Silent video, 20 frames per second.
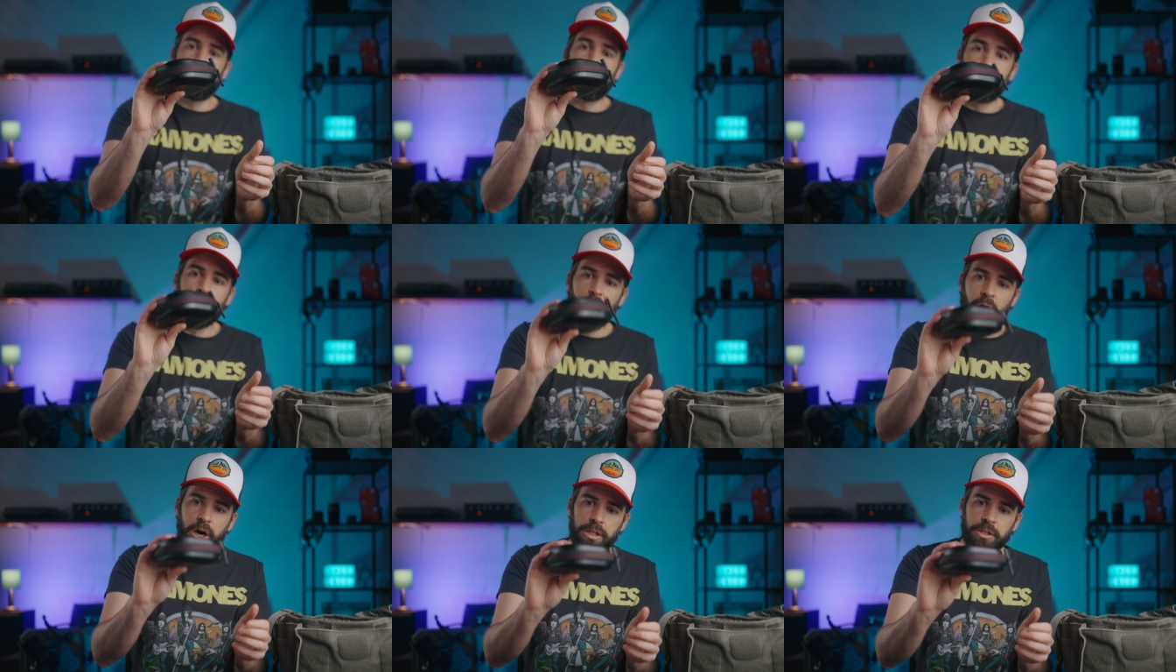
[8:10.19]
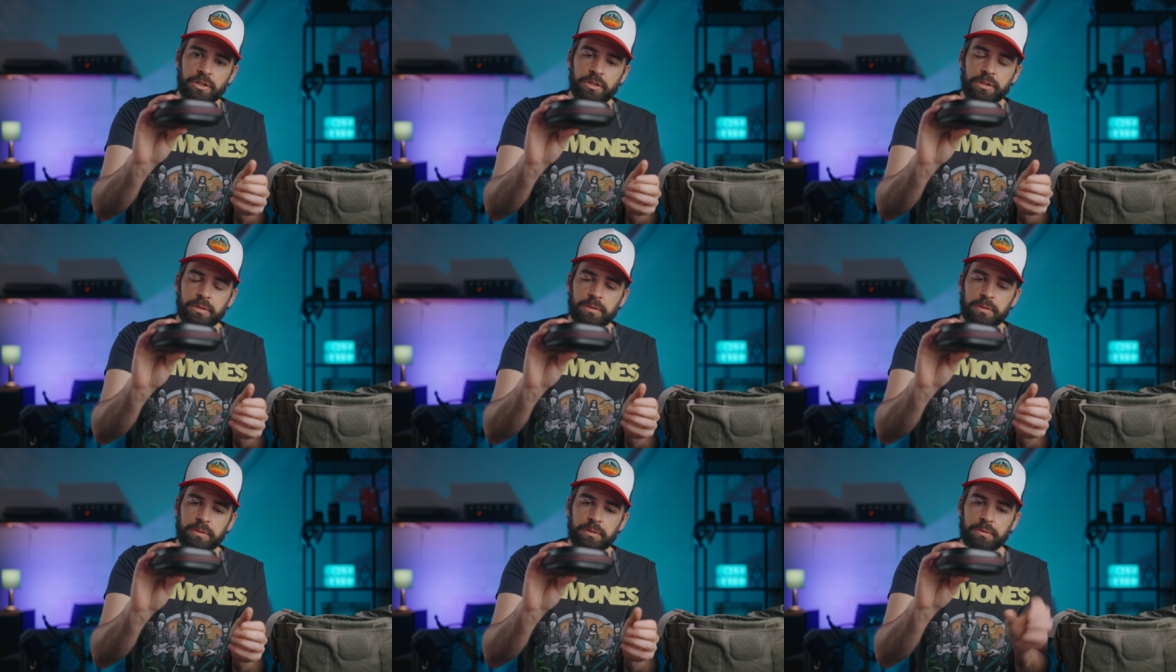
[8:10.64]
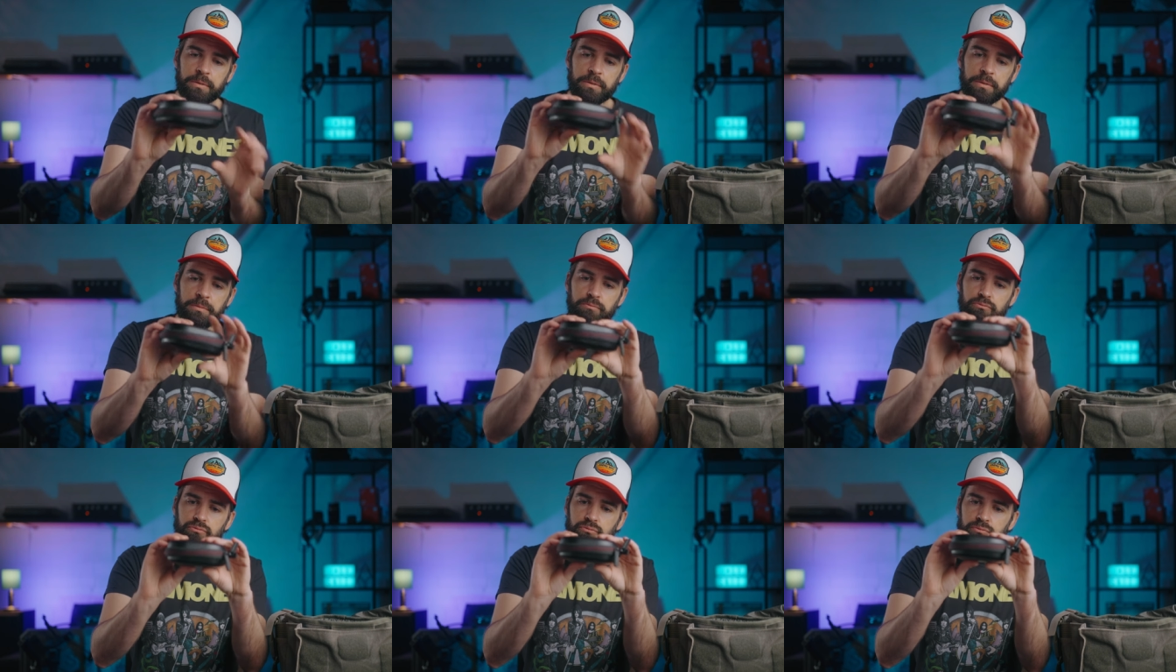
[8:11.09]
But
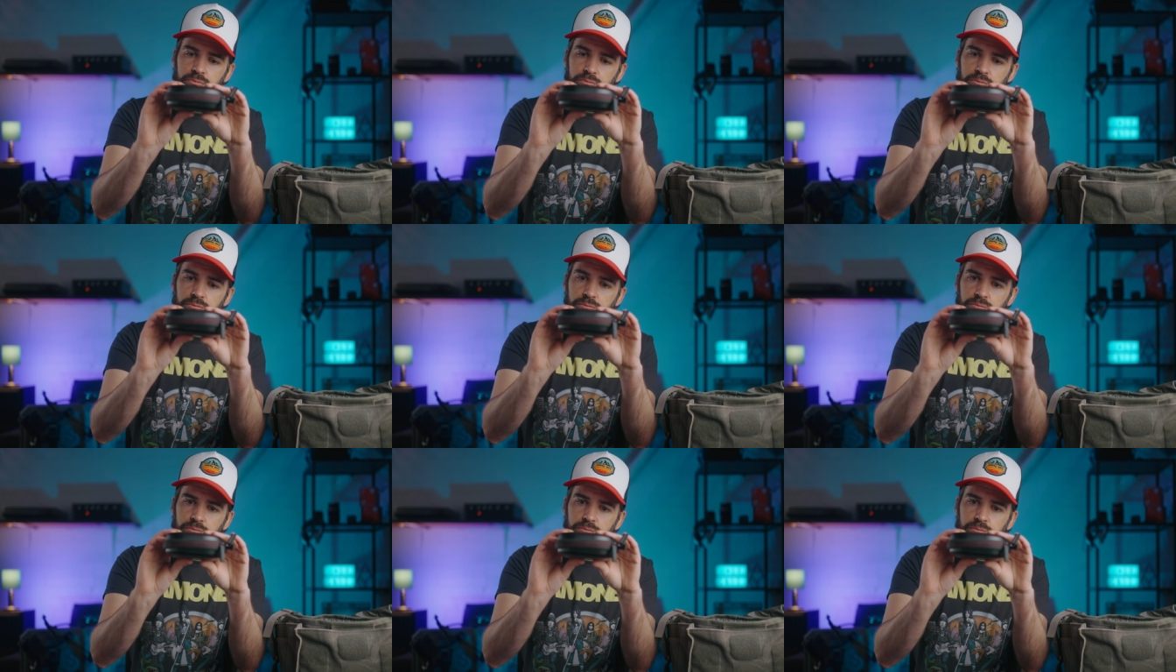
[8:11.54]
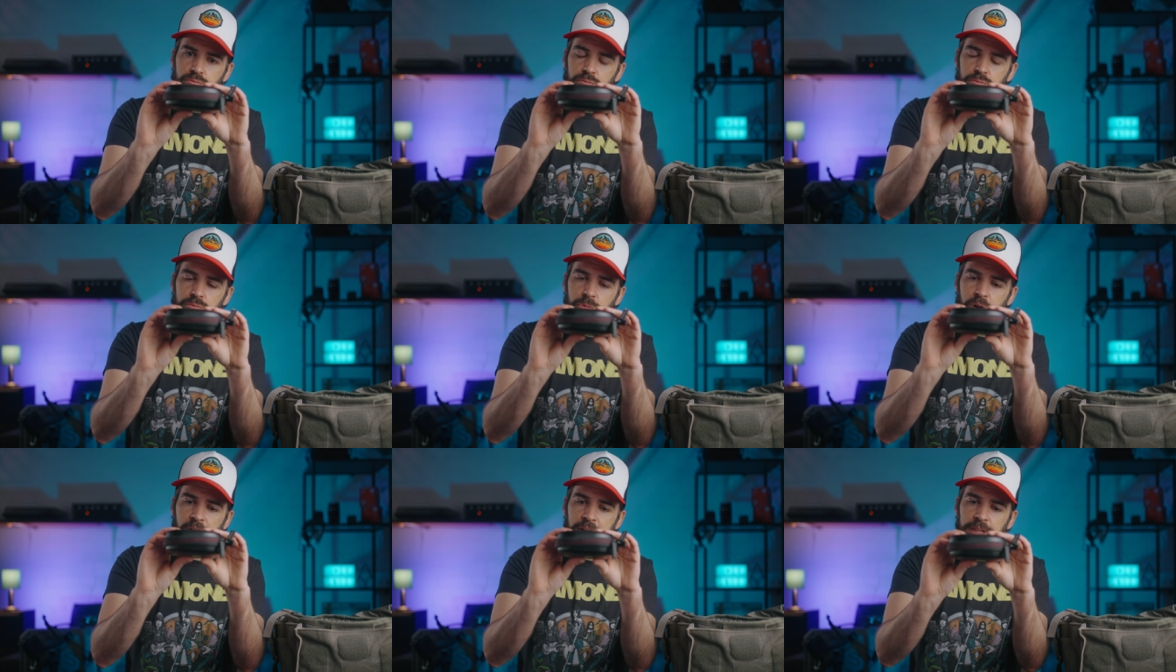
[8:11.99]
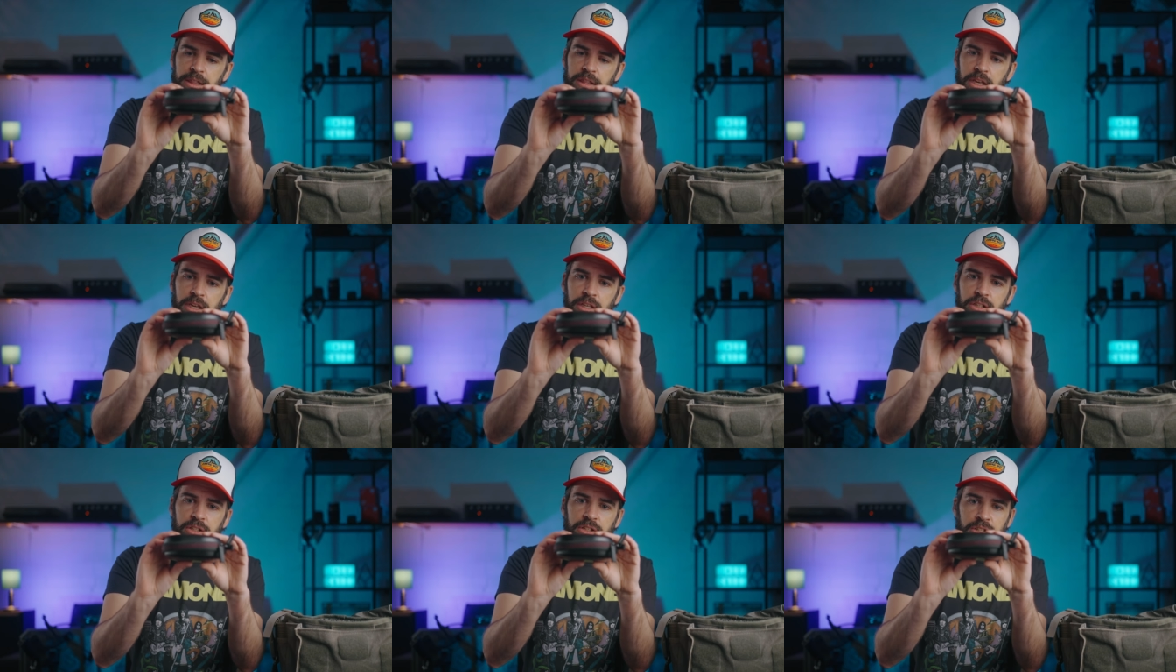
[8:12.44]
I
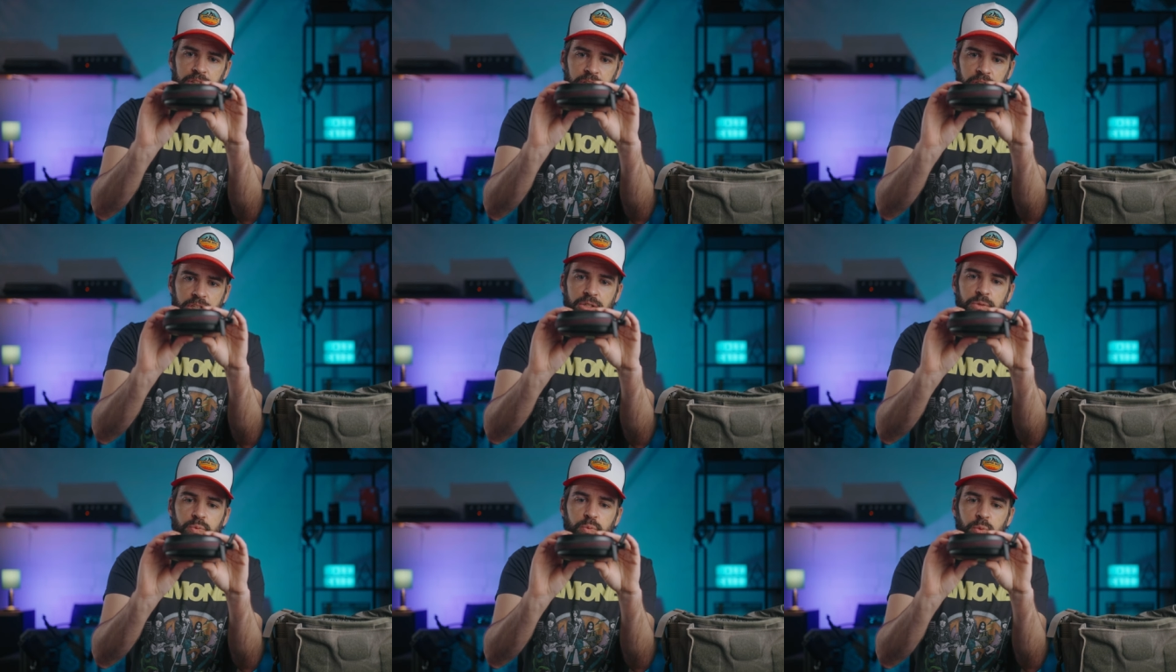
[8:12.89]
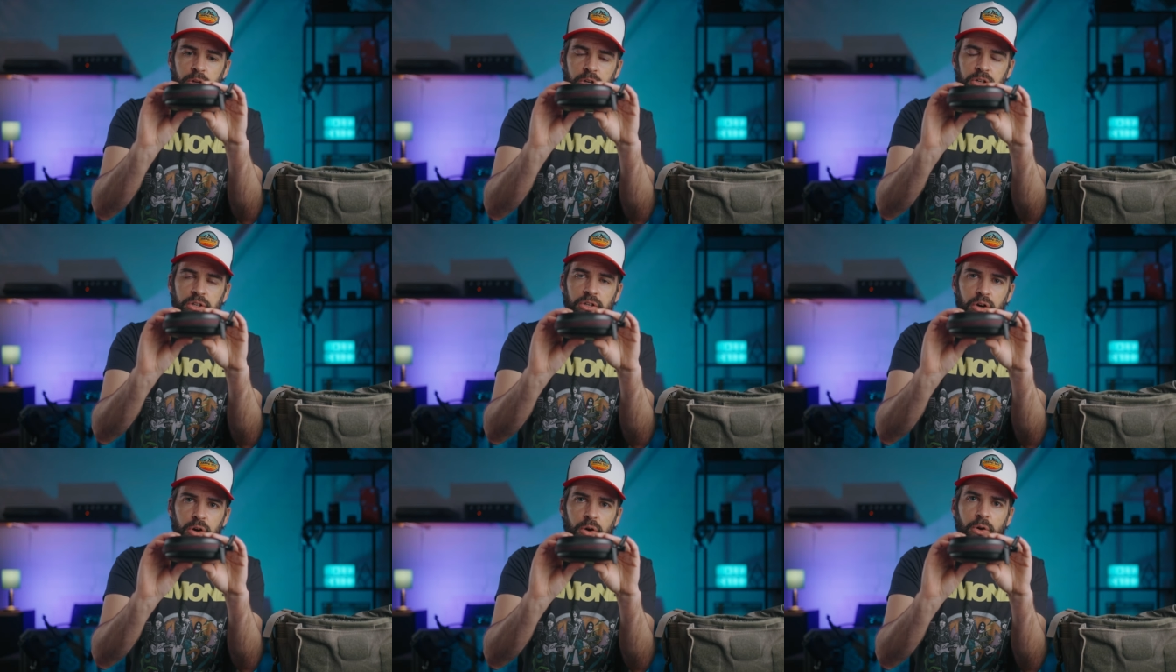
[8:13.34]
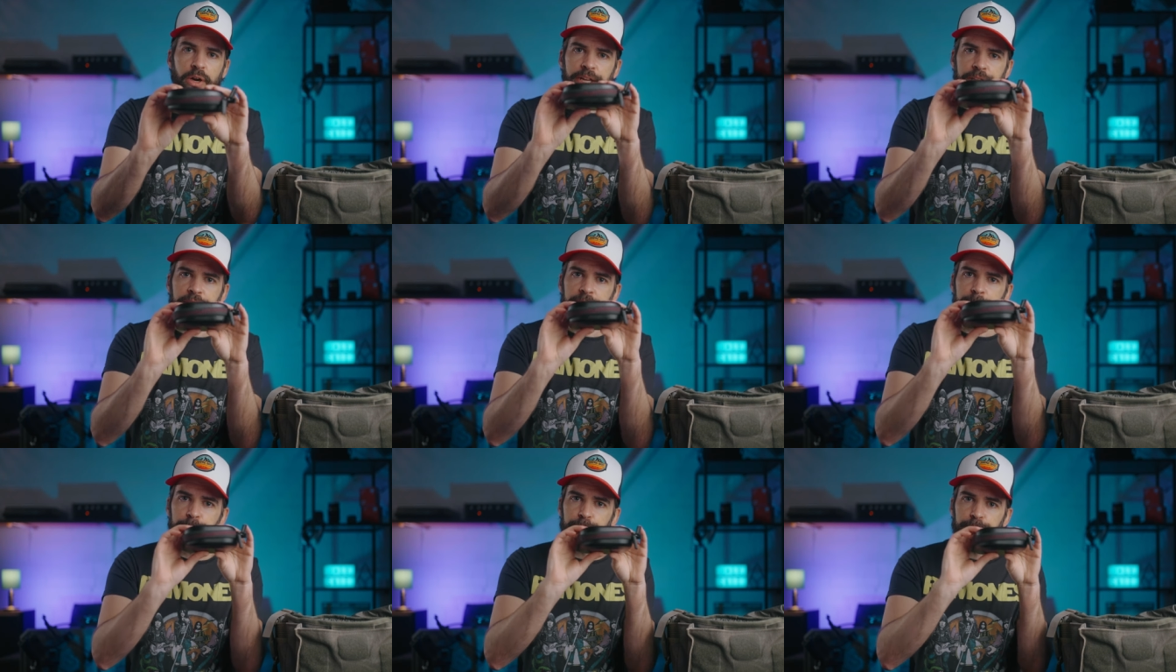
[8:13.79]
think this will go
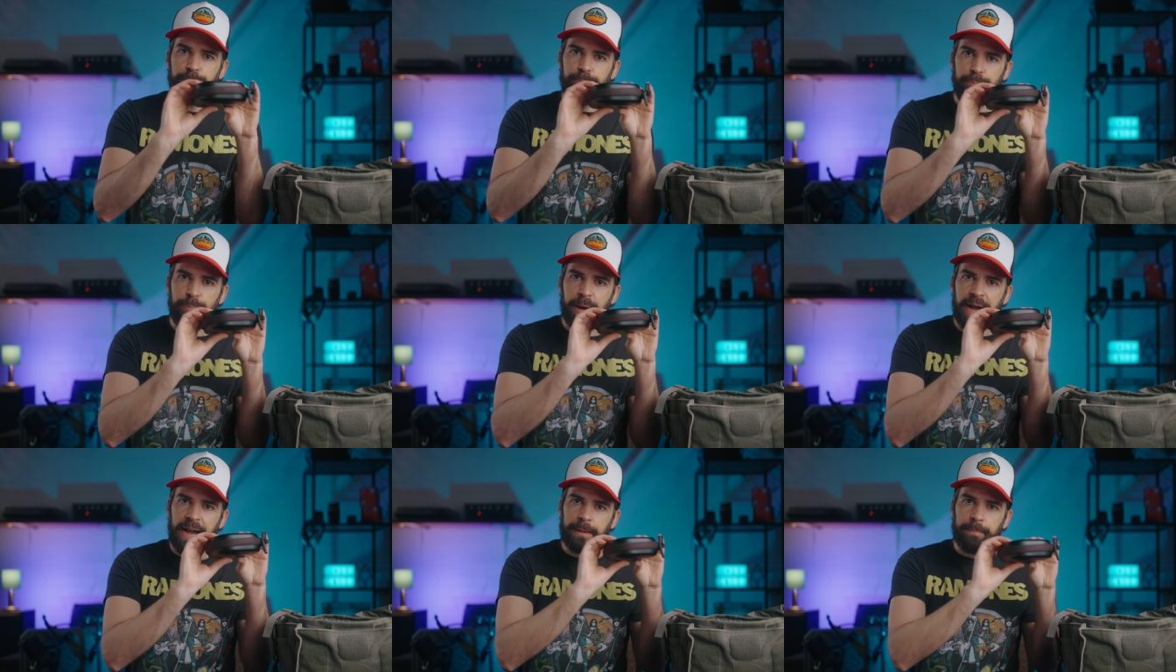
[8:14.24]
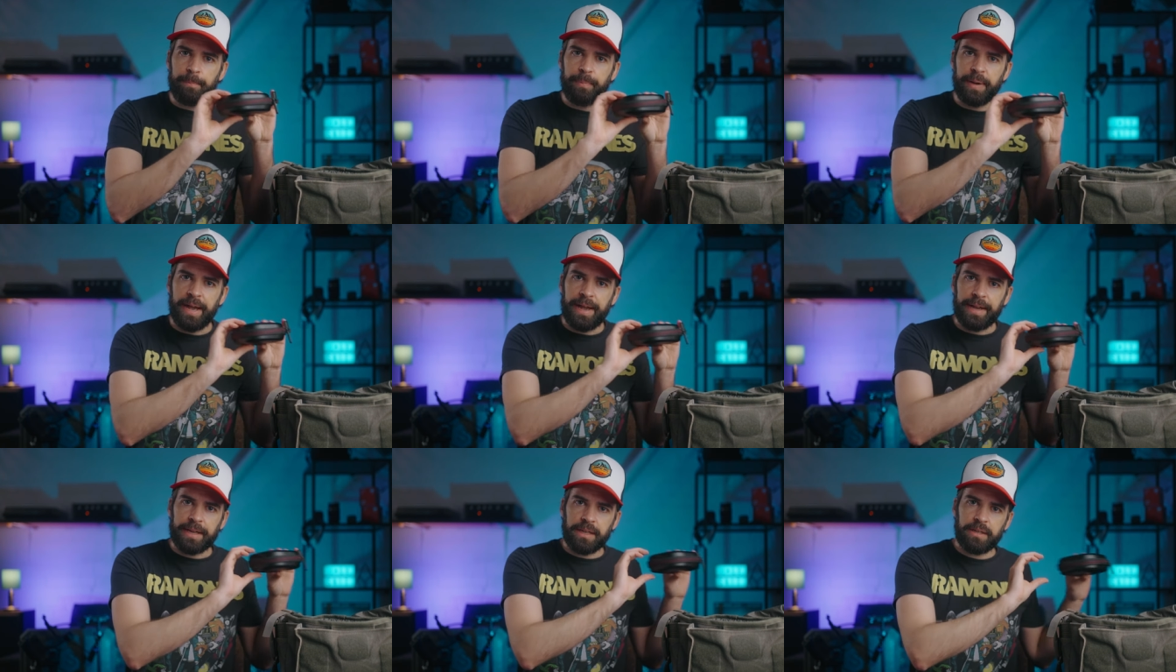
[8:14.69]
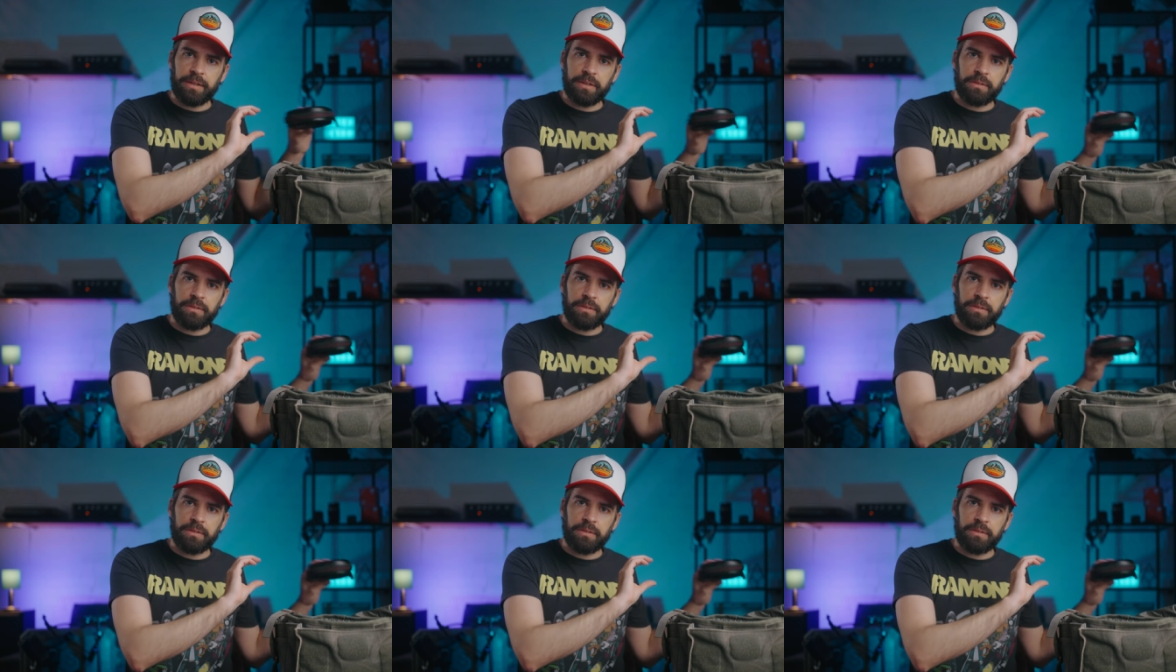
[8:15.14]
in the backpack.